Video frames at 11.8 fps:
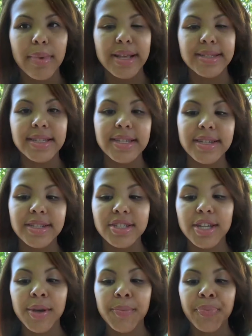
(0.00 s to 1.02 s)

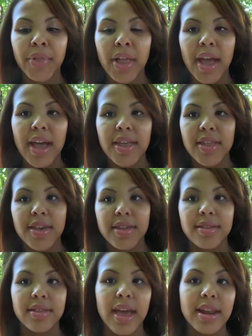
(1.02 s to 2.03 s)
message,
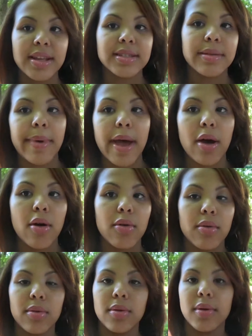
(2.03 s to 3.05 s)
and that is
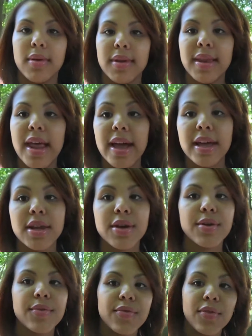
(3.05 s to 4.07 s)
about
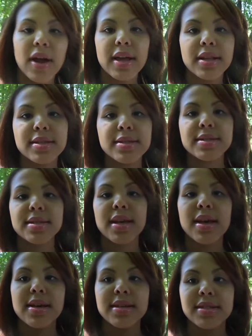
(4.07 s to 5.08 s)
negative friends.
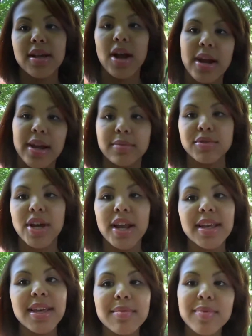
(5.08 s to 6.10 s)
Sorry, I'm
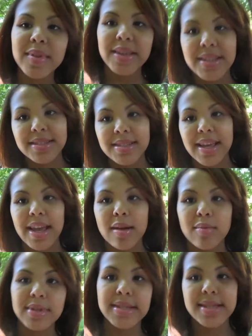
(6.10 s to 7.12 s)
trying to keep this
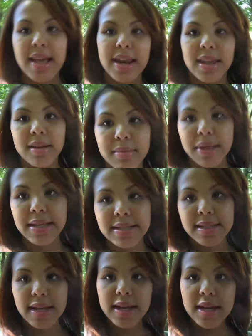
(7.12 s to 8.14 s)
camera steady. I'm like
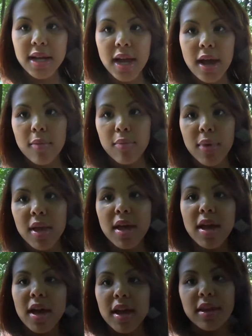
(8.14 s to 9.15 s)
standing up
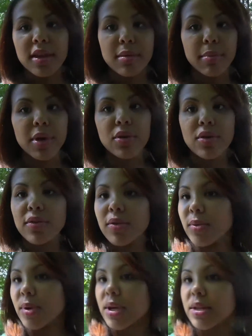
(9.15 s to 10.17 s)
and in the middle of
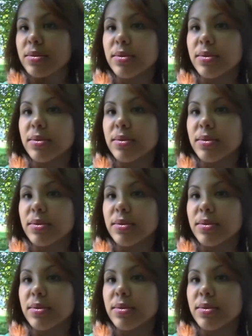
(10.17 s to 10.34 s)
the woods.